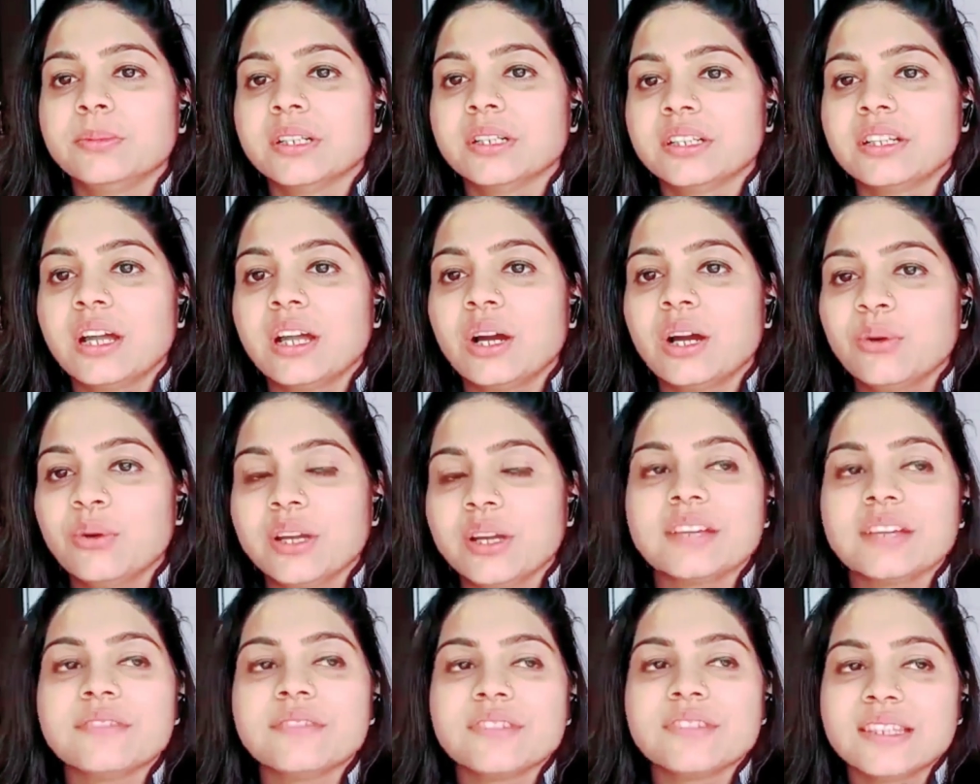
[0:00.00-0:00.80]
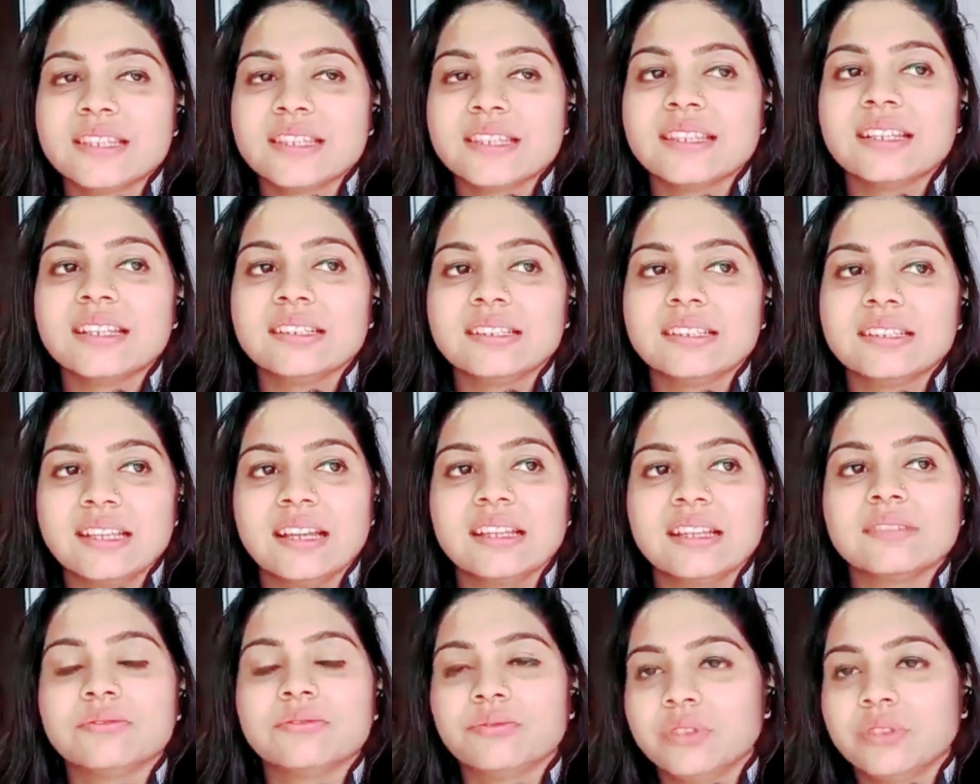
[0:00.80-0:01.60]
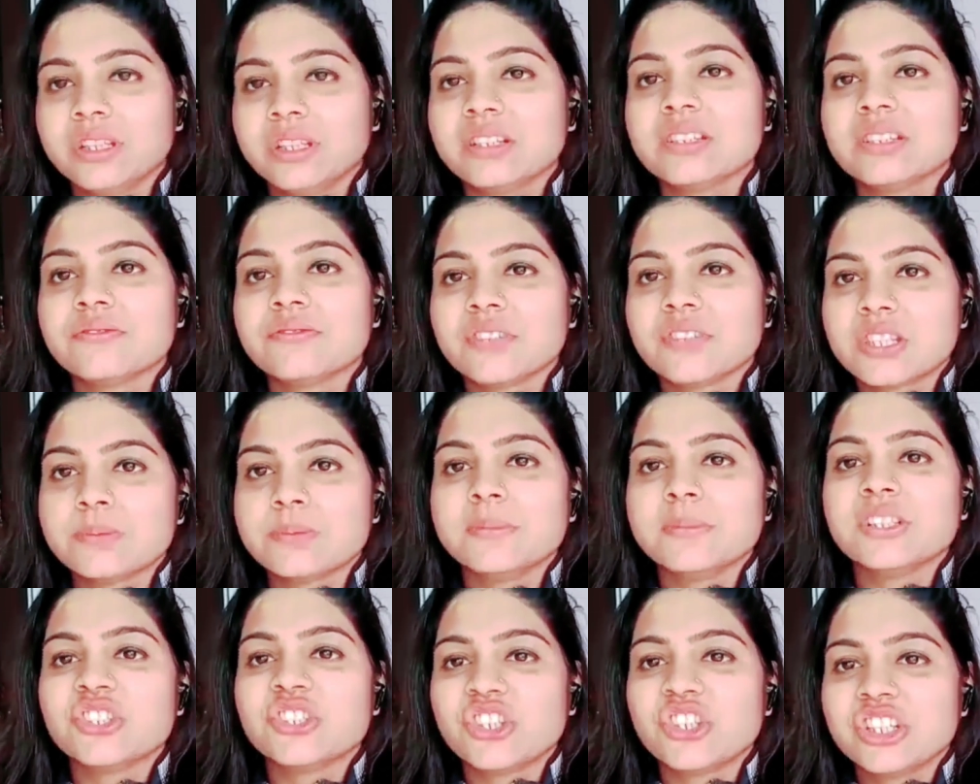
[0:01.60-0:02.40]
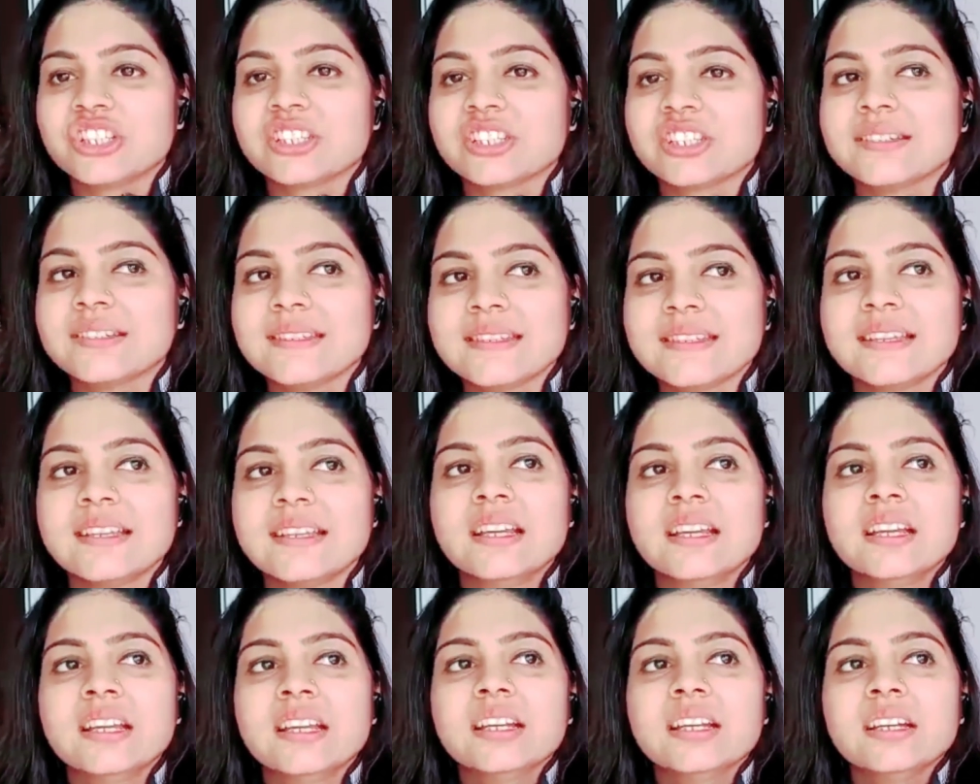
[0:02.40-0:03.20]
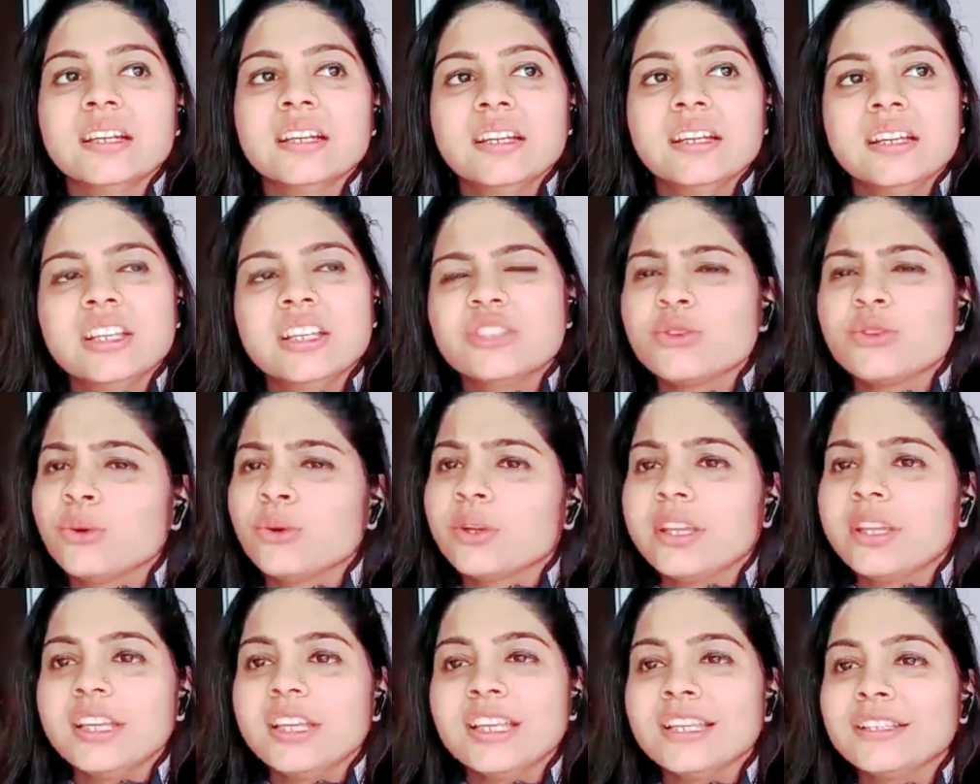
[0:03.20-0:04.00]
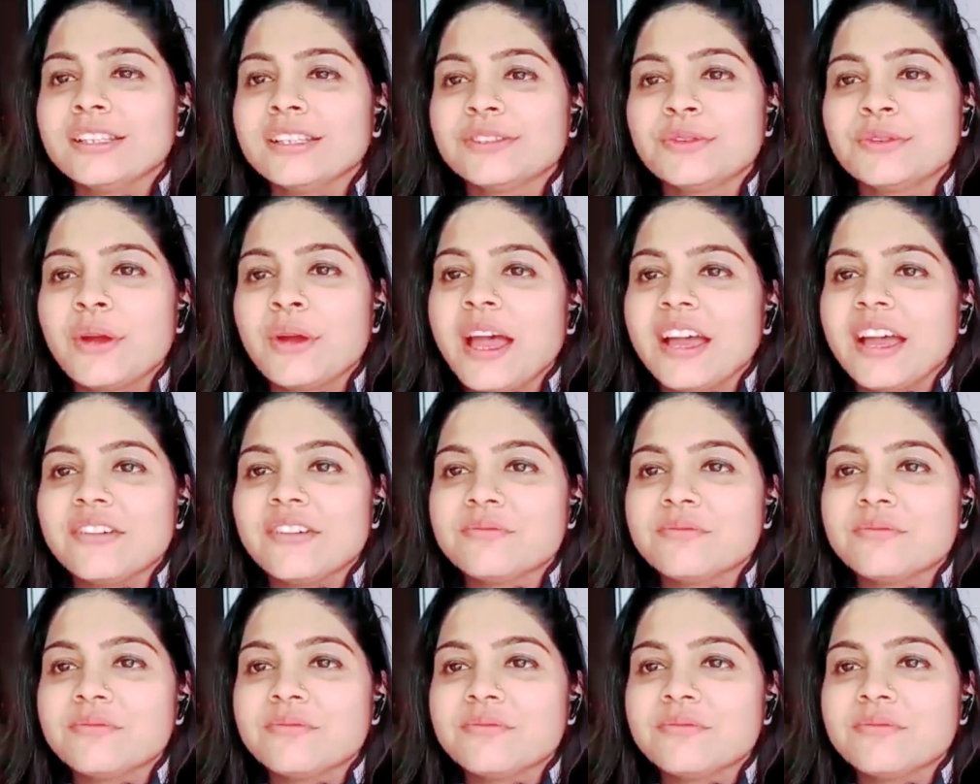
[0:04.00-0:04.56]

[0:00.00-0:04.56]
But now I have seen that yeah, there is visible changes. It's okay to